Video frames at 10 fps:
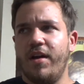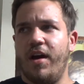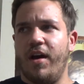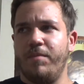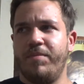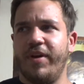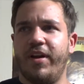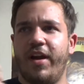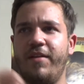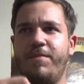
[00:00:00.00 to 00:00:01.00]
Uh,
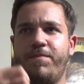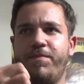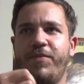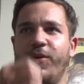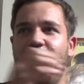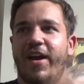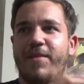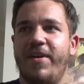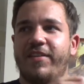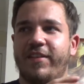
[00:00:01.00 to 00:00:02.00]
but I, the way
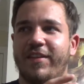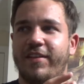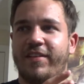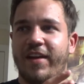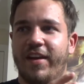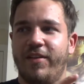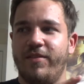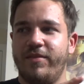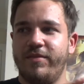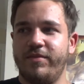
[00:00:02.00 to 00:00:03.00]
I basically said
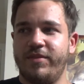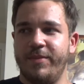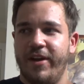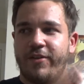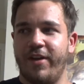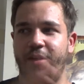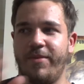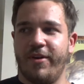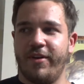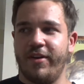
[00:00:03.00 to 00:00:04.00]
it to my training
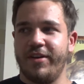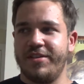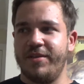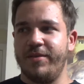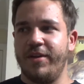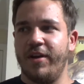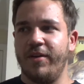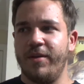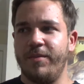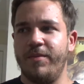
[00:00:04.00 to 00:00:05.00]
partner, because he, you
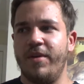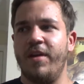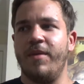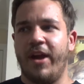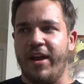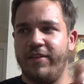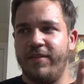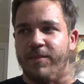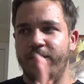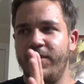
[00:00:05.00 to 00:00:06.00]
know, he, him and I had
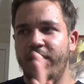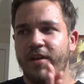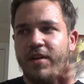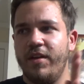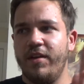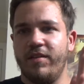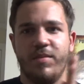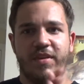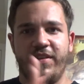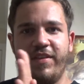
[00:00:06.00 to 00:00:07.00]
some,
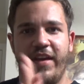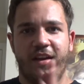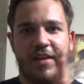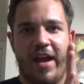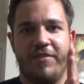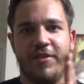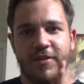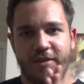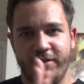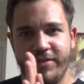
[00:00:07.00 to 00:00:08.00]
some business to handle
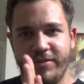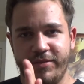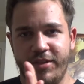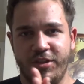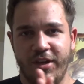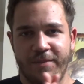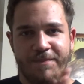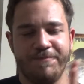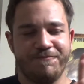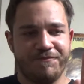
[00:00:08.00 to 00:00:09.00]
after the
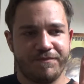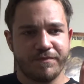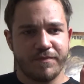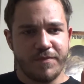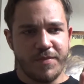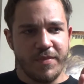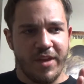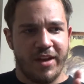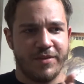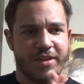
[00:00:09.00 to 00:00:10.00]
gym.
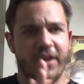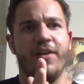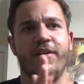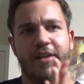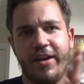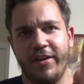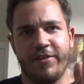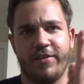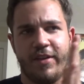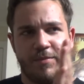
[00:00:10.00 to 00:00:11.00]
And I was like, oh, okay, I'll
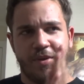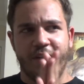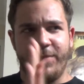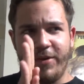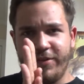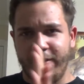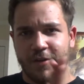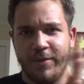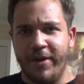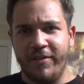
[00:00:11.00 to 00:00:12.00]
just like bring a spare
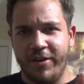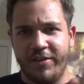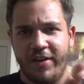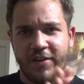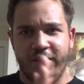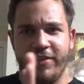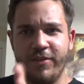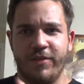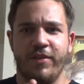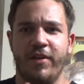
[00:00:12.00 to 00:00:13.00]
shirt or whatever to change
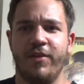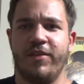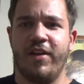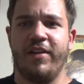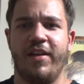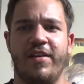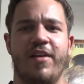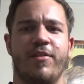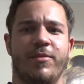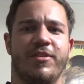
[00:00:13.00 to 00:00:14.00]
into, so you know it's not that
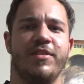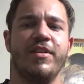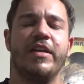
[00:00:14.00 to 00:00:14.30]
terrible.